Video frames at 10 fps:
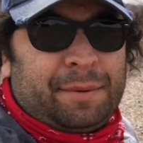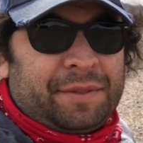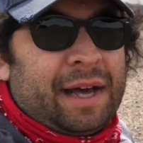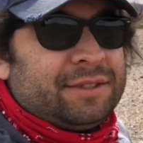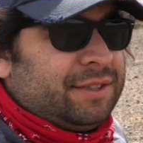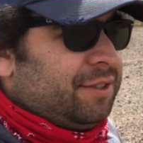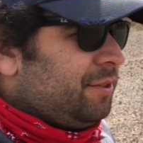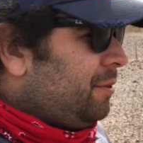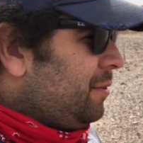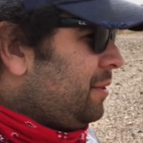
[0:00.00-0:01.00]
thousand years
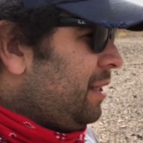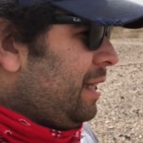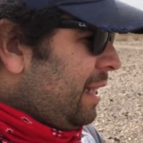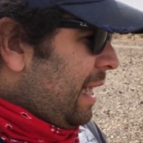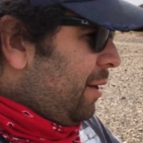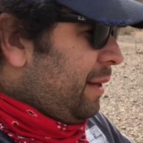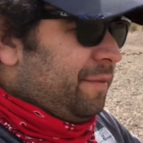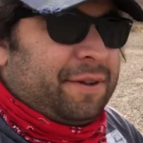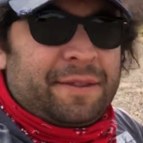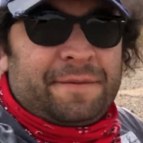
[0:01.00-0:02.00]
old.
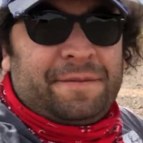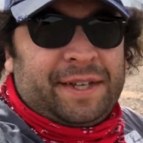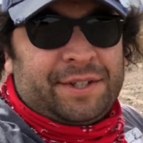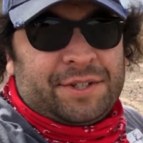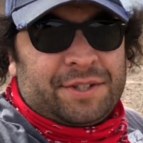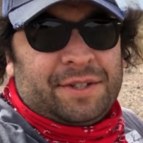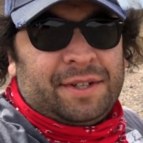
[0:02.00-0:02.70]
However, the fish